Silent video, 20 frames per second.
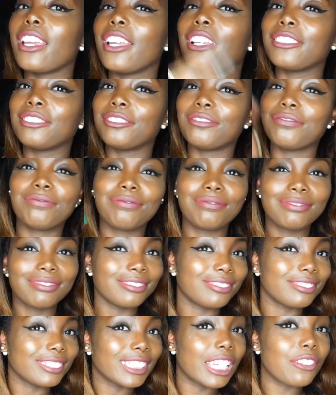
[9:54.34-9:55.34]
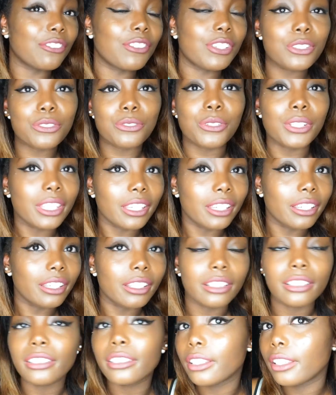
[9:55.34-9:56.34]
now. It feels really
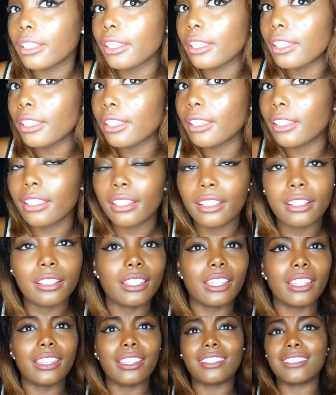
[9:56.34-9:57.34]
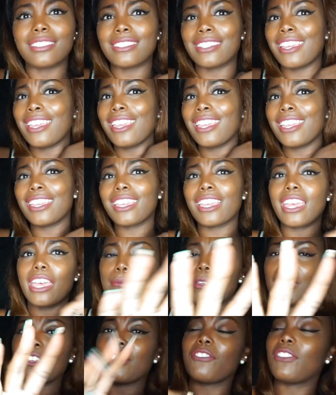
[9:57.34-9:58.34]
good. Like, dang, I
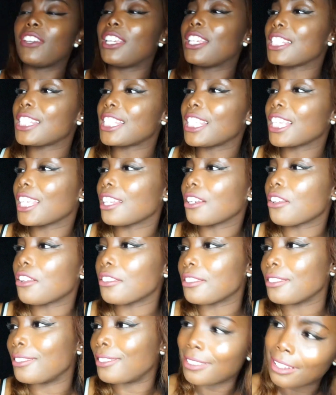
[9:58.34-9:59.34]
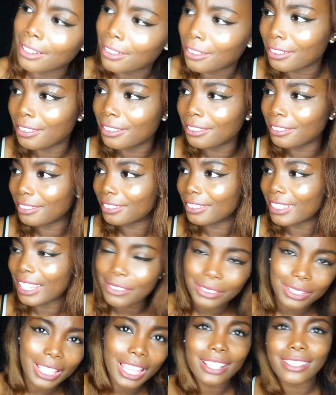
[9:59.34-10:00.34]
got my face looking all dull.
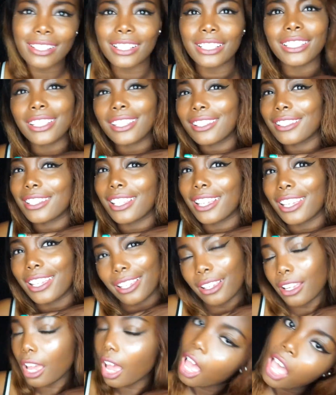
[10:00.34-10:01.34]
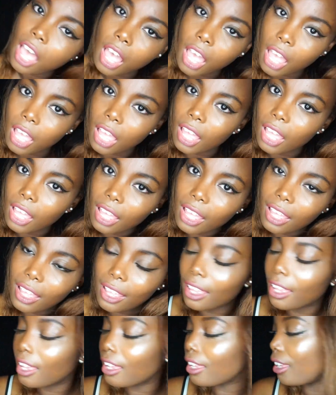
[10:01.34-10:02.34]
Now it has it looking like, ah,
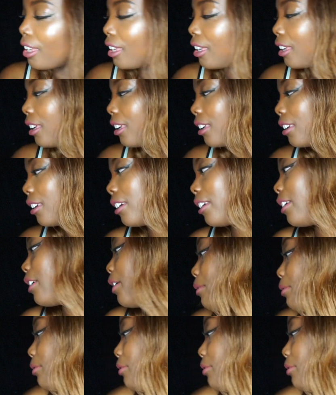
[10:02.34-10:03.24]
you know?